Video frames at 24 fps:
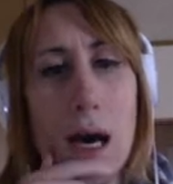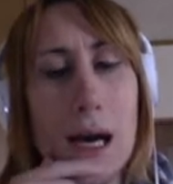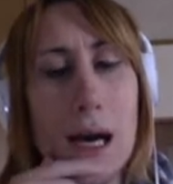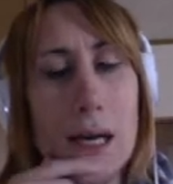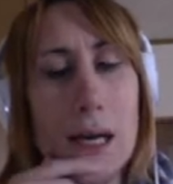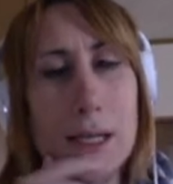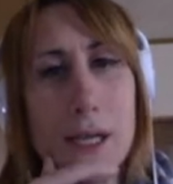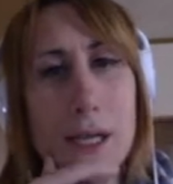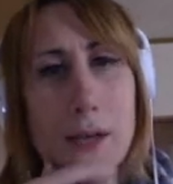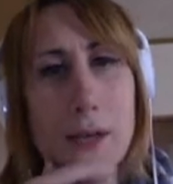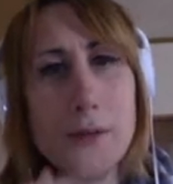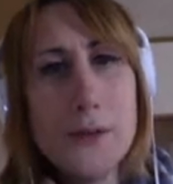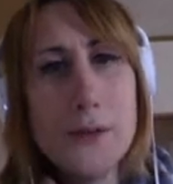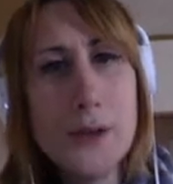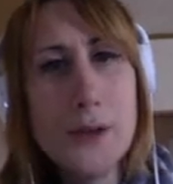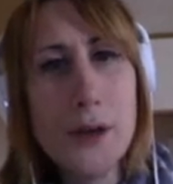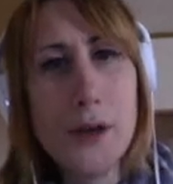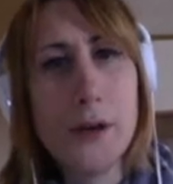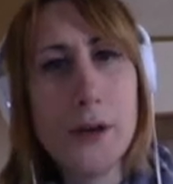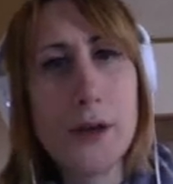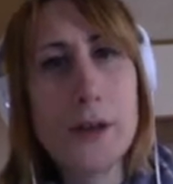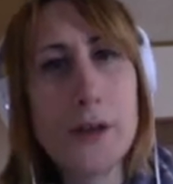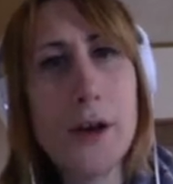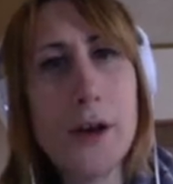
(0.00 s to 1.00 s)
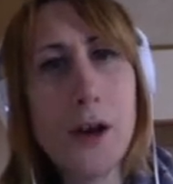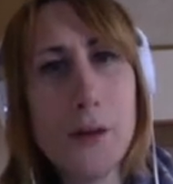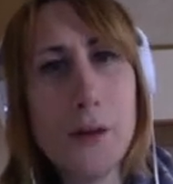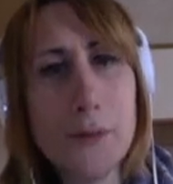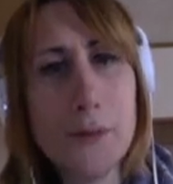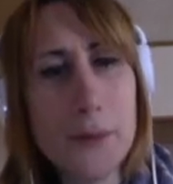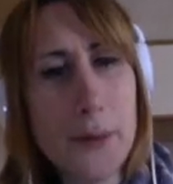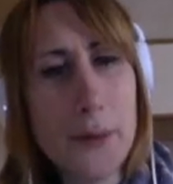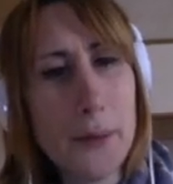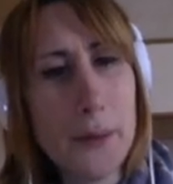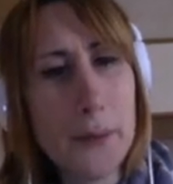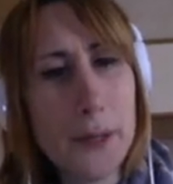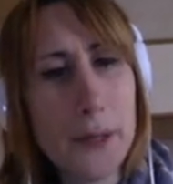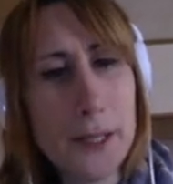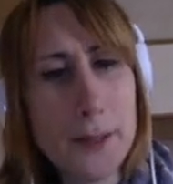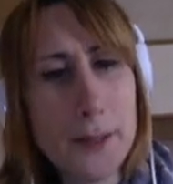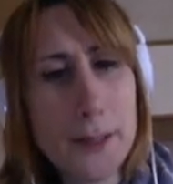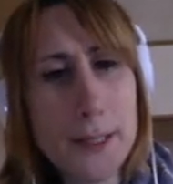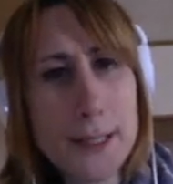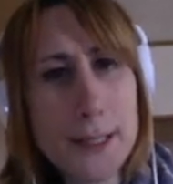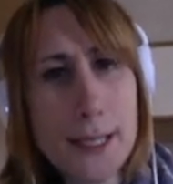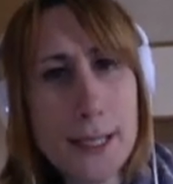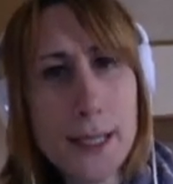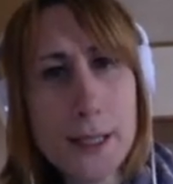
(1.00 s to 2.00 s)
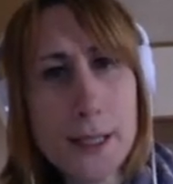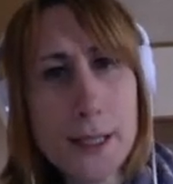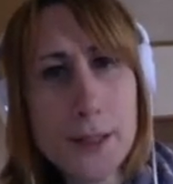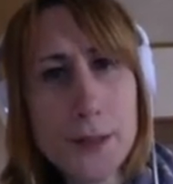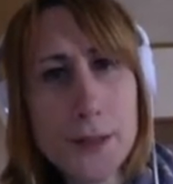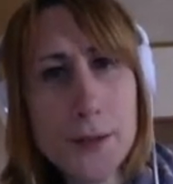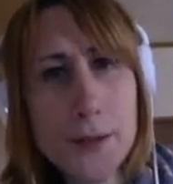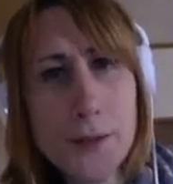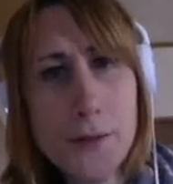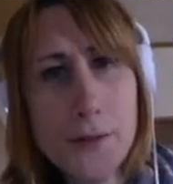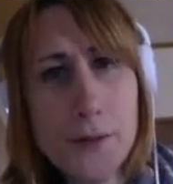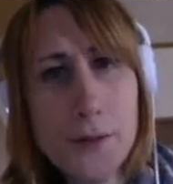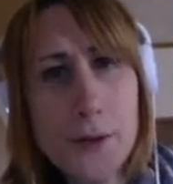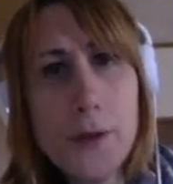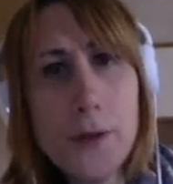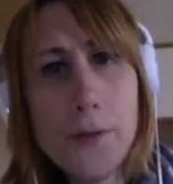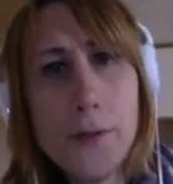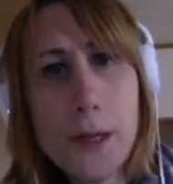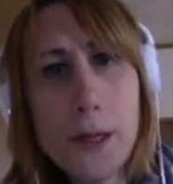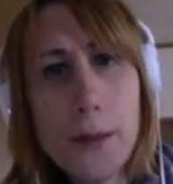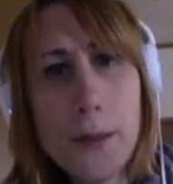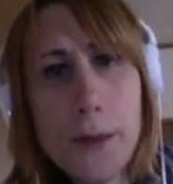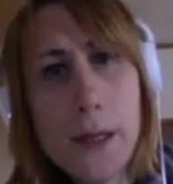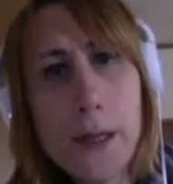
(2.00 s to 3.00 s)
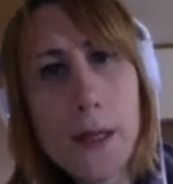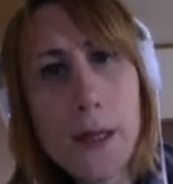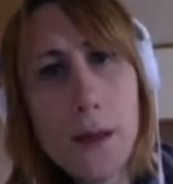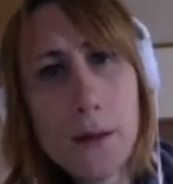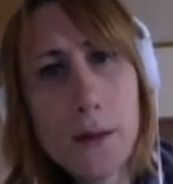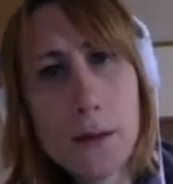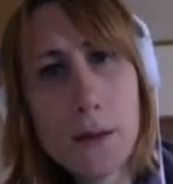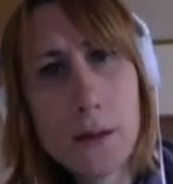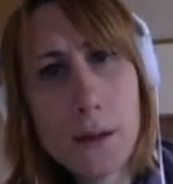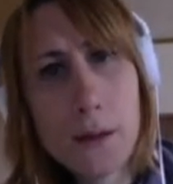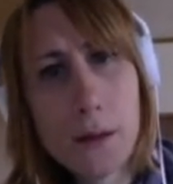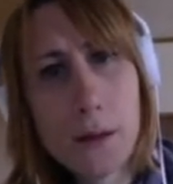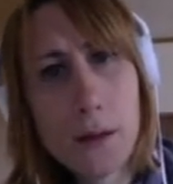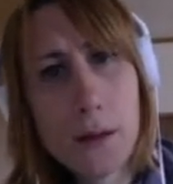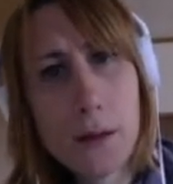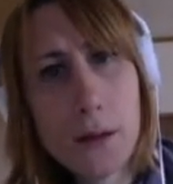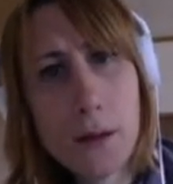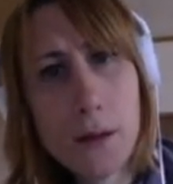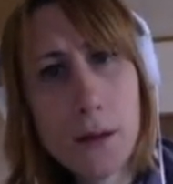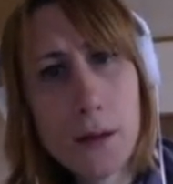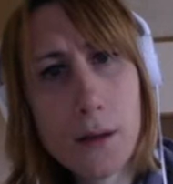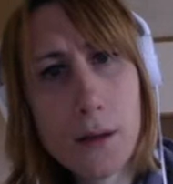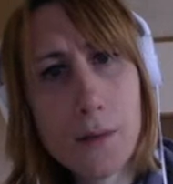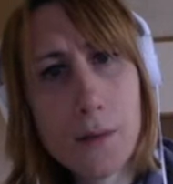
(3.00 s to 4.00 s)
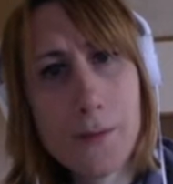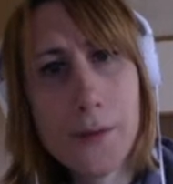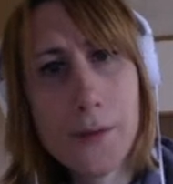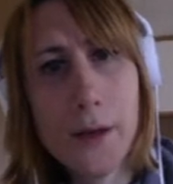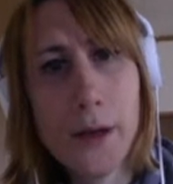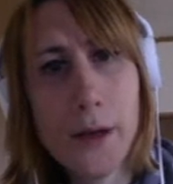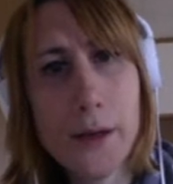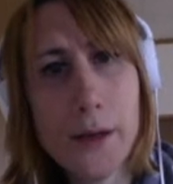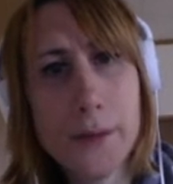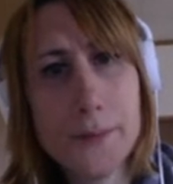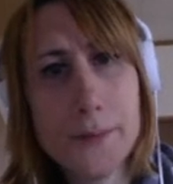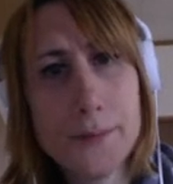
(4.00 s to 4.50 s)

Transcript: don't know. I can't remember. This one Setsuru, maybe? No.